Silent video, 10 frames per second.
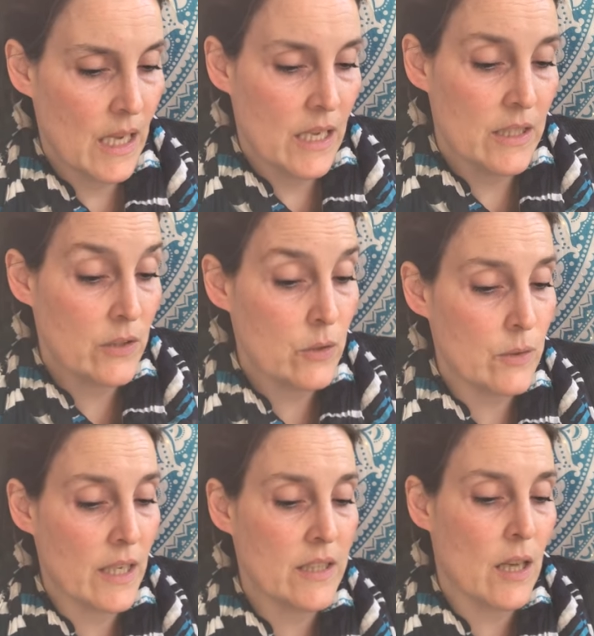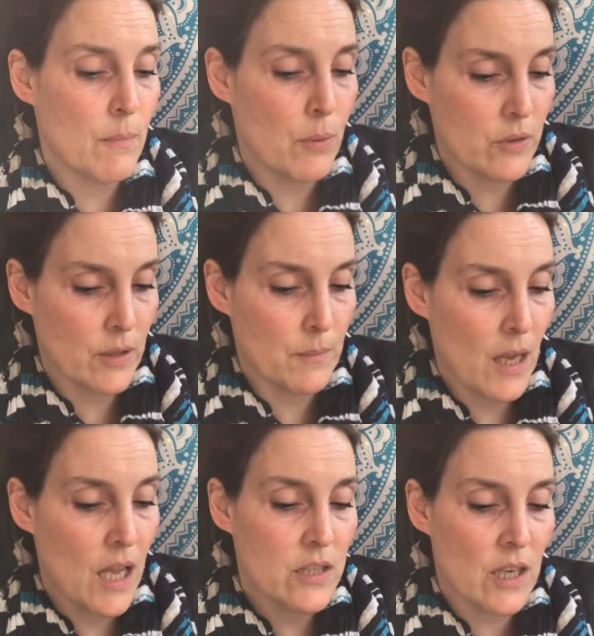As soon as her bottom
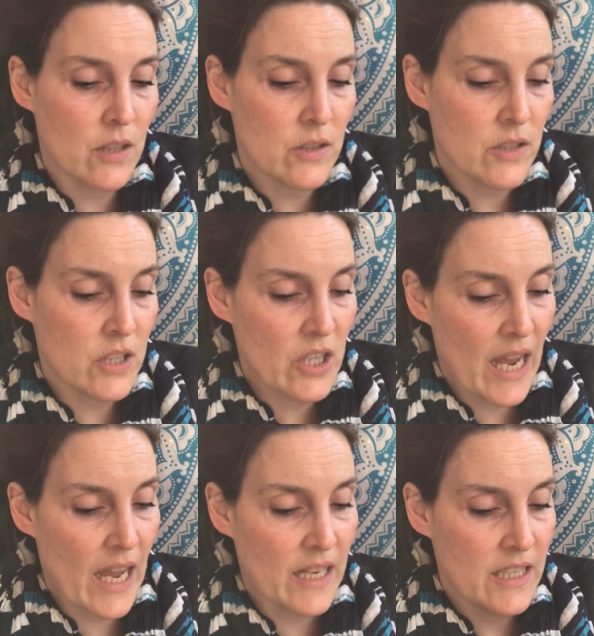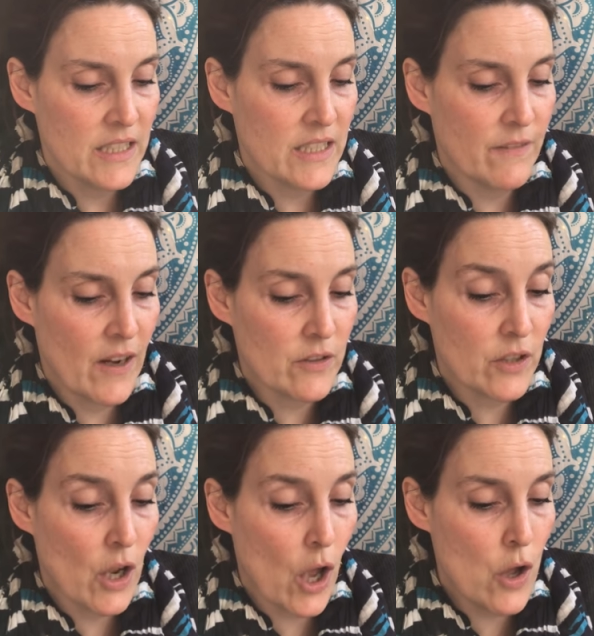touched the chair, she felt
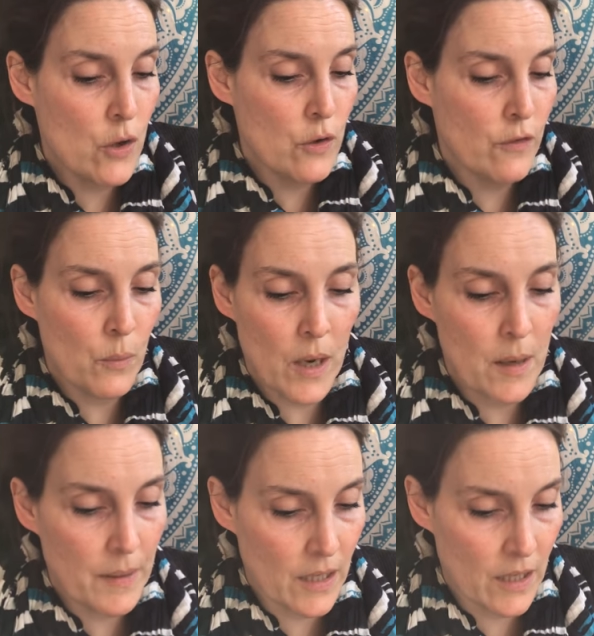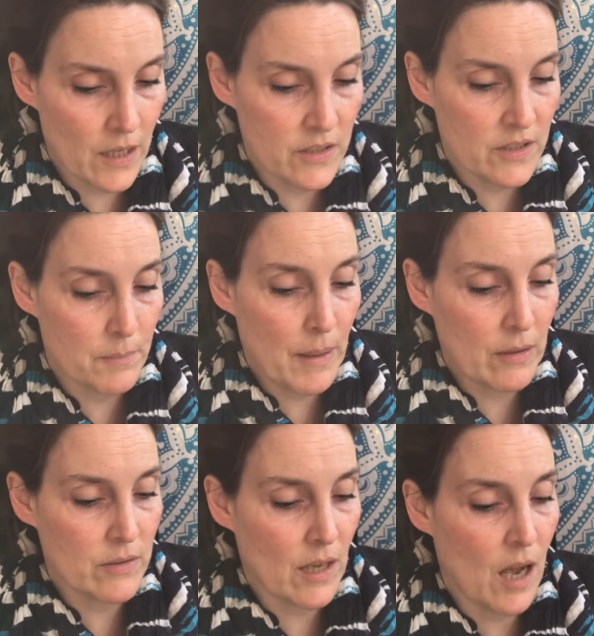an overwhelming urge to
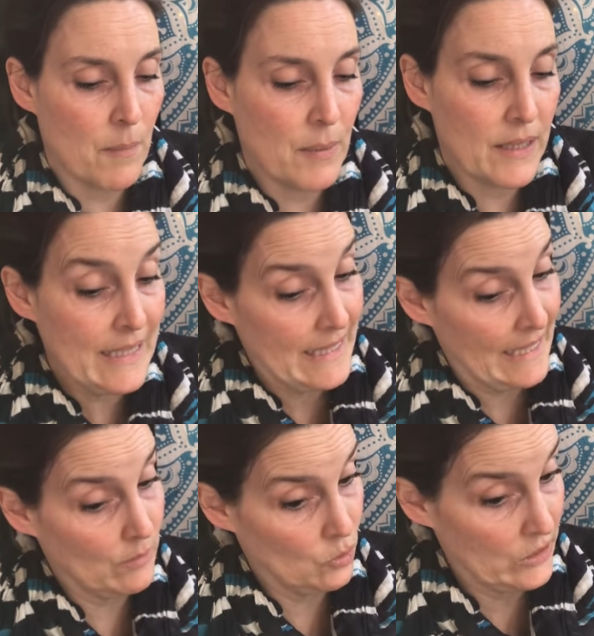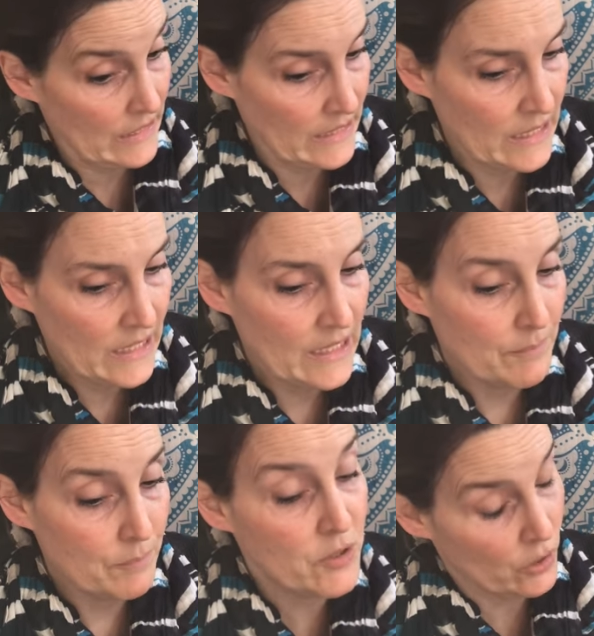bounce up and down on it.
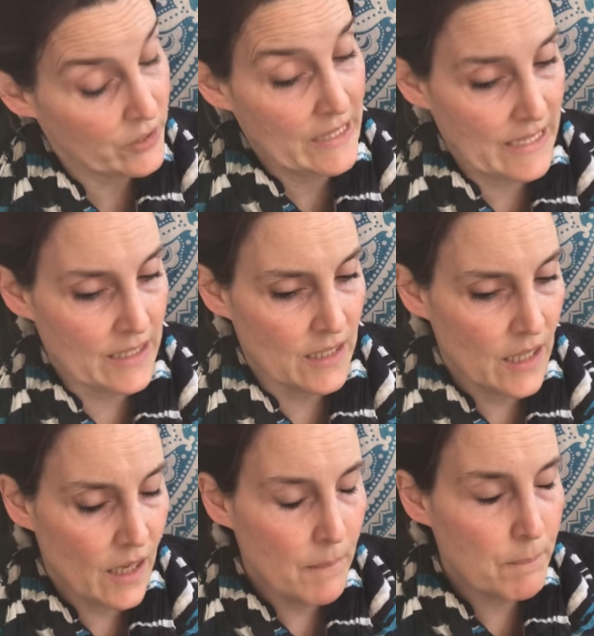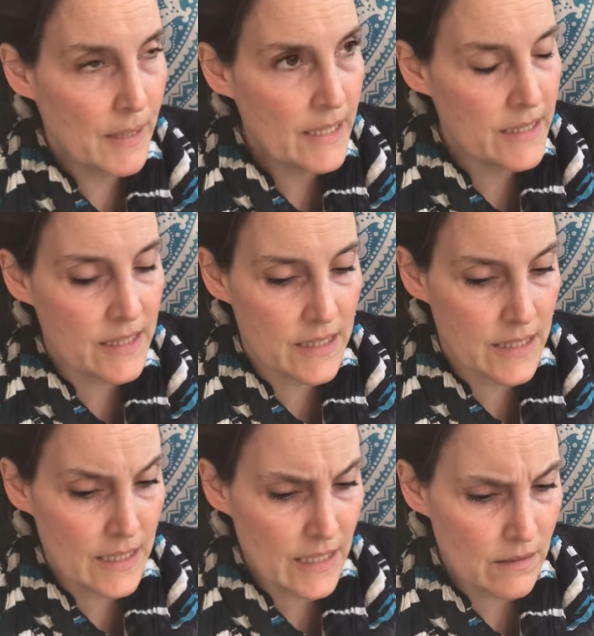So she did. Be
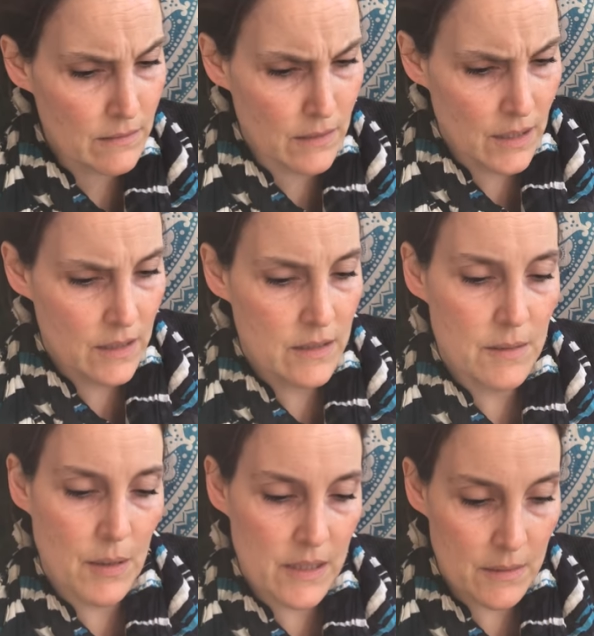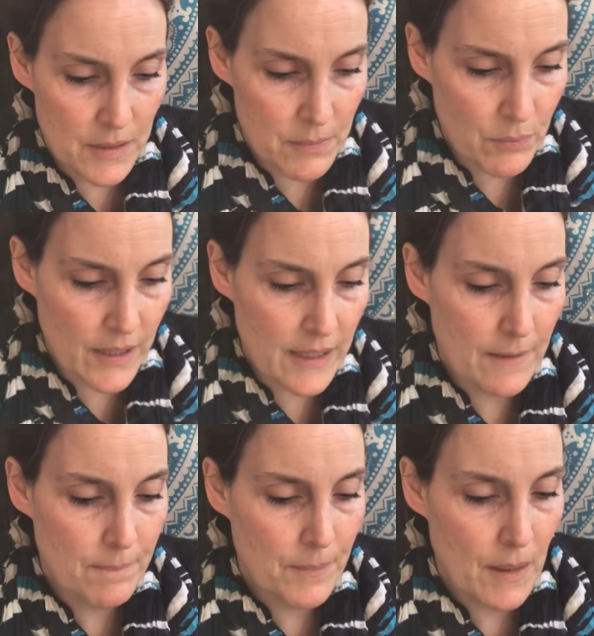still, demanded Miss Prigg.
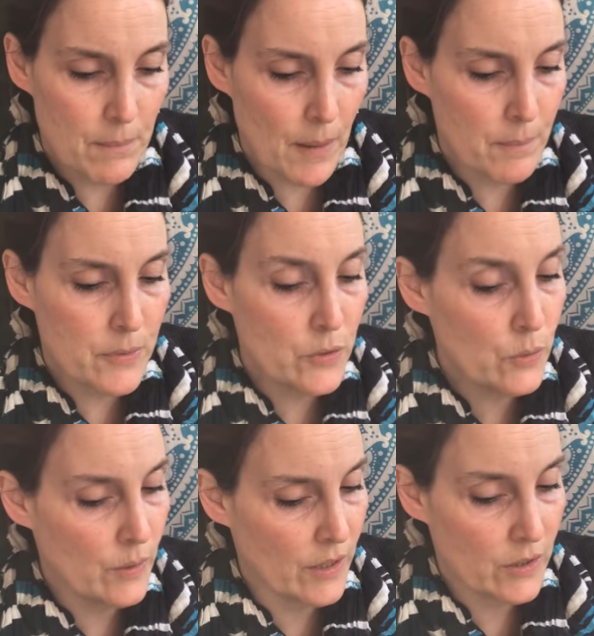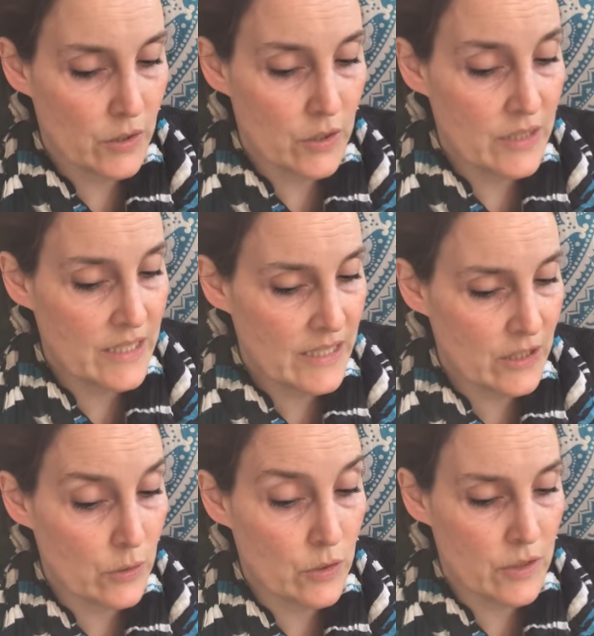But Petulia
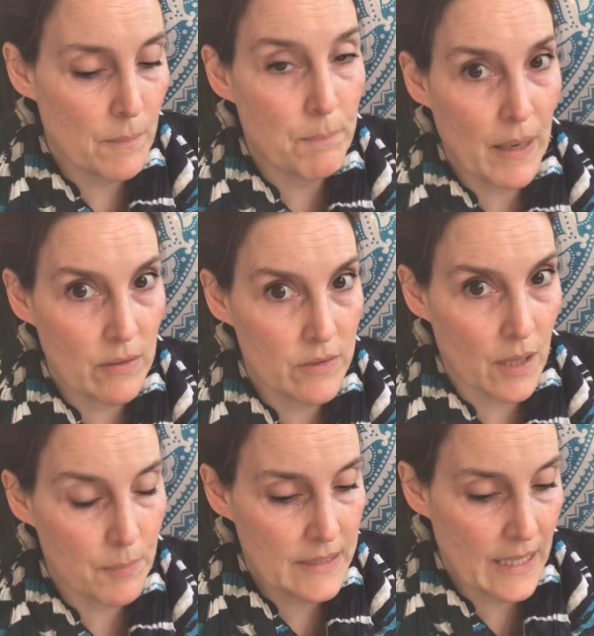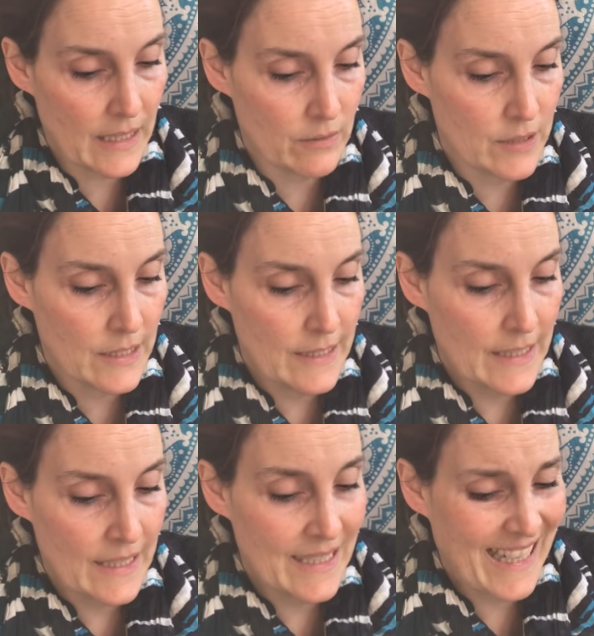continued to bounce up and down,
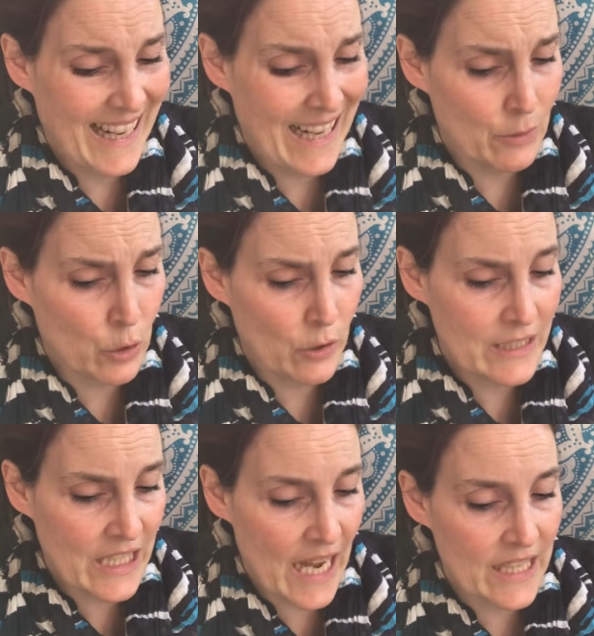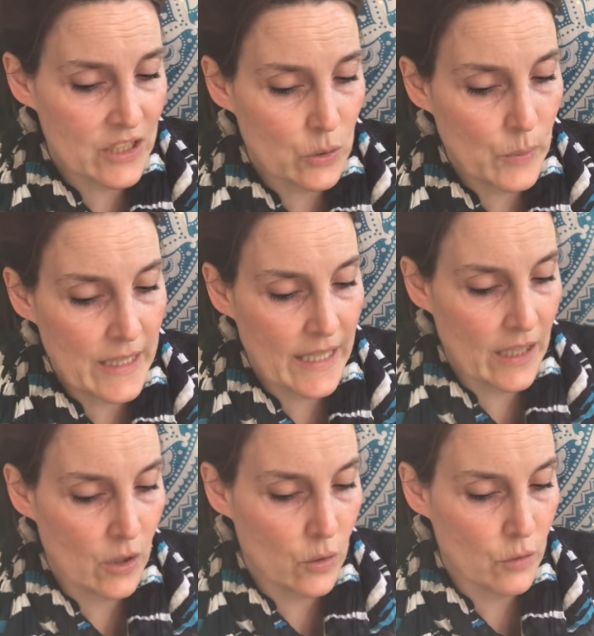the chair squeaking
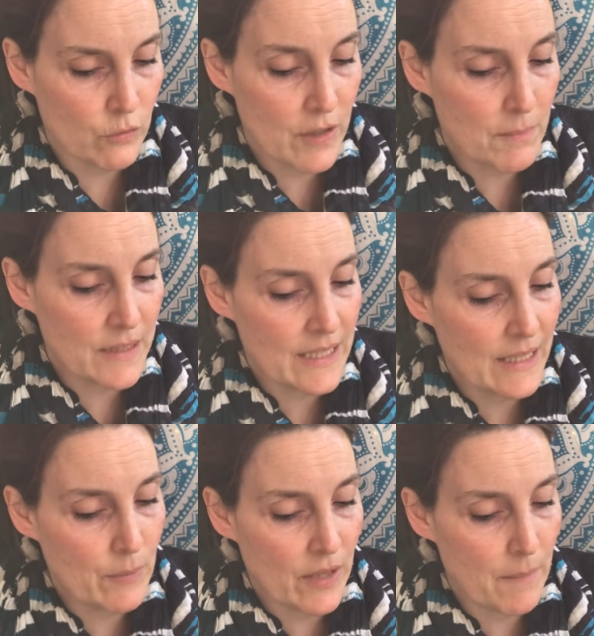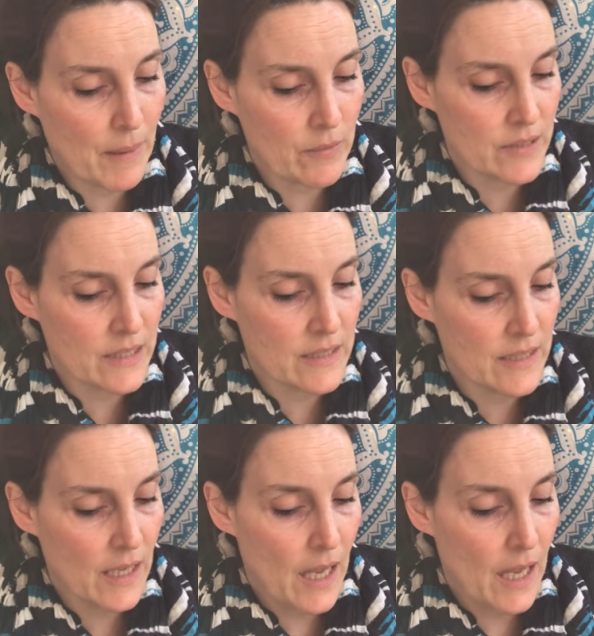along rhythmically with her bounces.